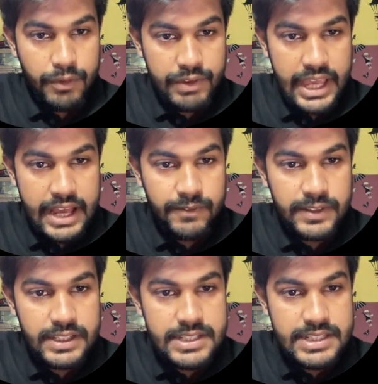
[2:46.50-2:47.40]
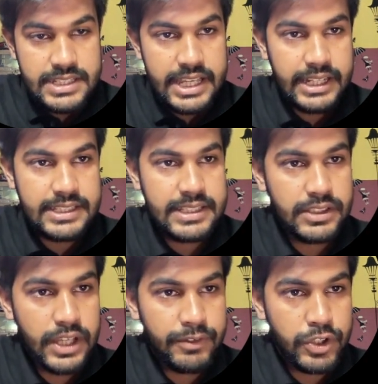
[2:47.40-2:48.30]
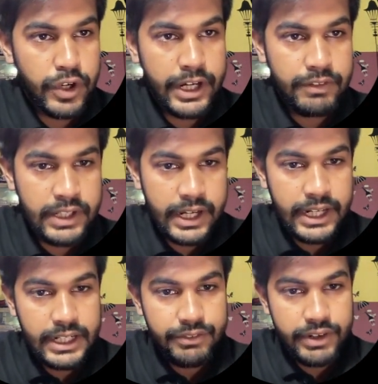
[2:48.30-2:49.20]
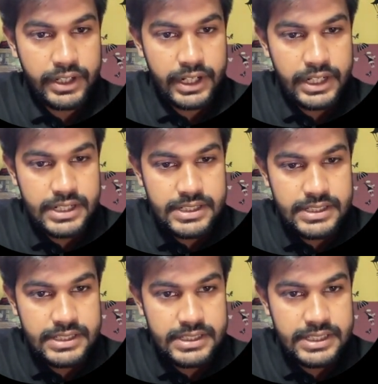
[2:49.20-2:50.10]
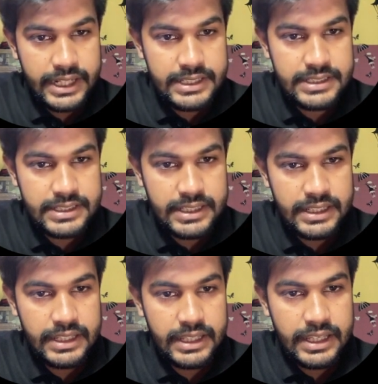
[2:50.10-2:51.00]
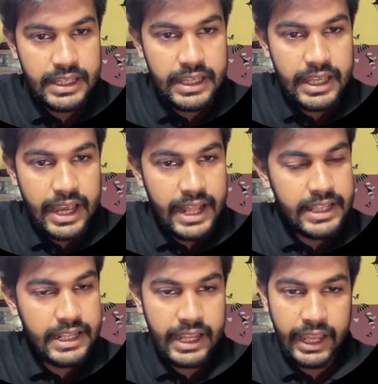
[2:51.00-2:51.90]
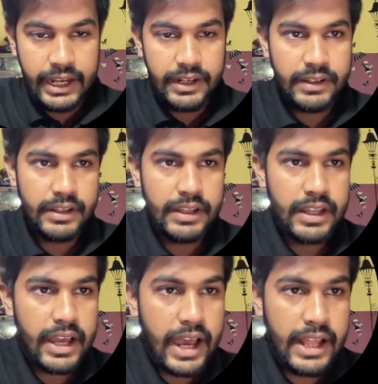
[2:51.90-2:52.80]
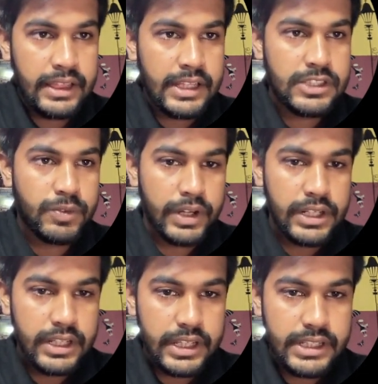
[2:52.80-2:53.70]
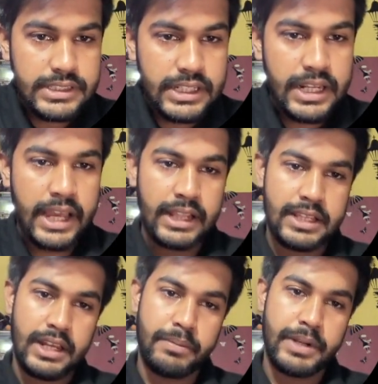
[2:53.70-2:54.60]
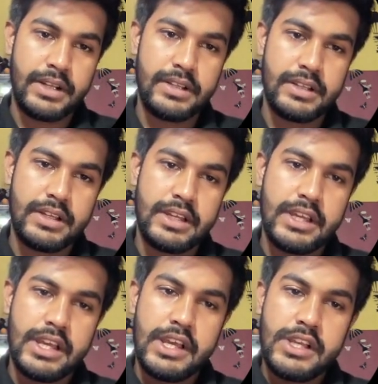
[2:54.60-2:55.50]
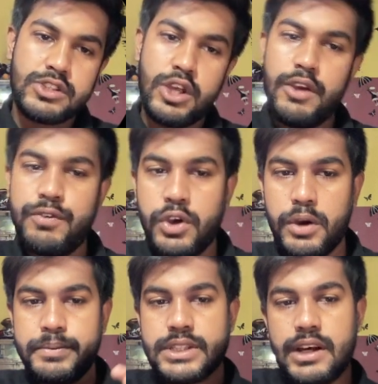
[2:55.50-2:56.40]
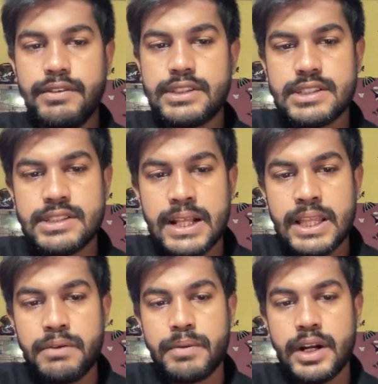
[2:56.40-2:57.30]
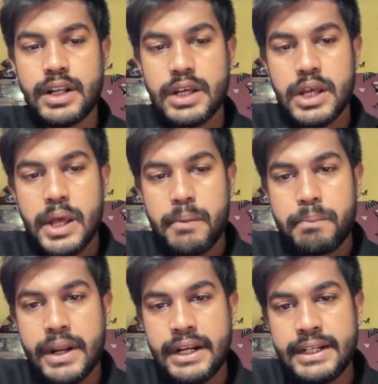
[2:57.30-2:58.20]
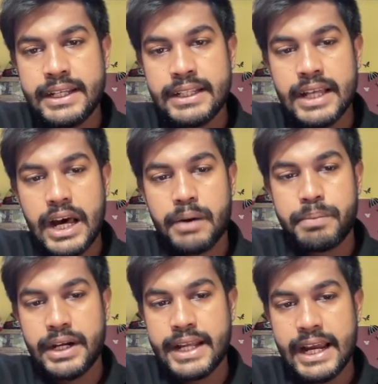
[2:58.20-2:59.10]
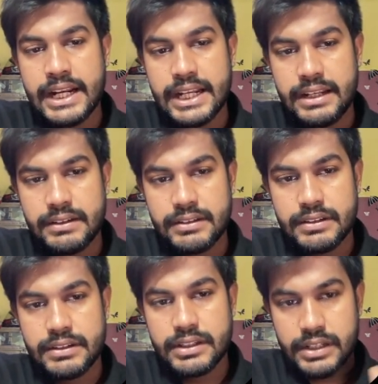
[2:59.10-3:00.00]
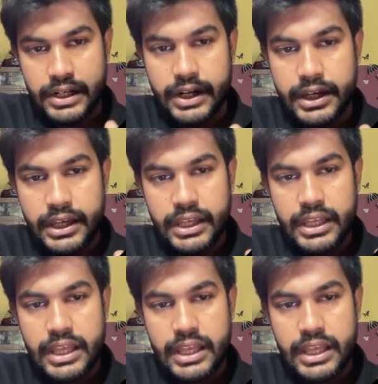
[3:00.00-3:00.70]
We have six, so I would draw it with again a different color, six, and then eight, and this one is the ninth element. So if you observe, this is nothing but printing the upper diagonal, okay,